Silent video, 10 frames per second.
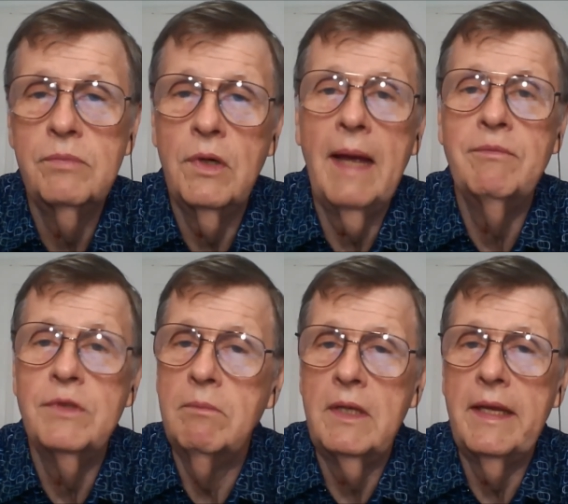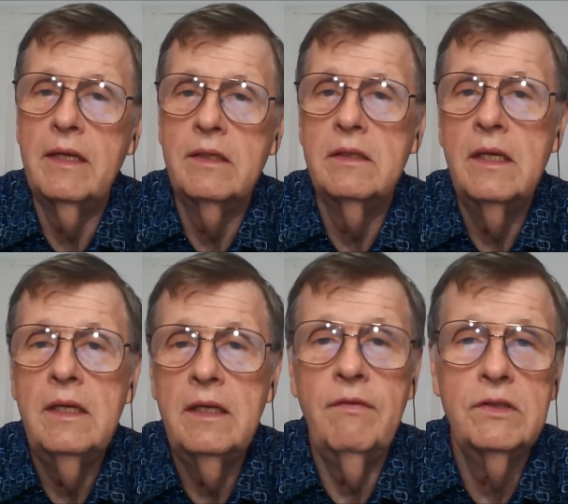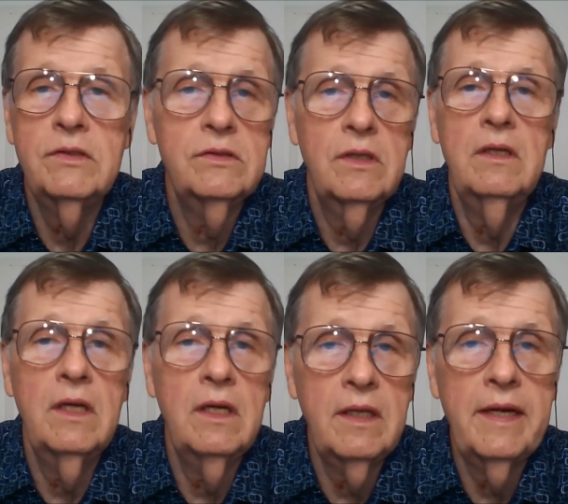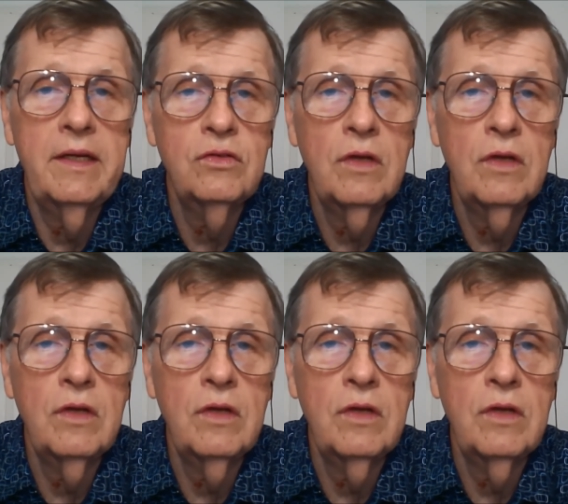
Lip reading: perhaps a plant if it's a lady's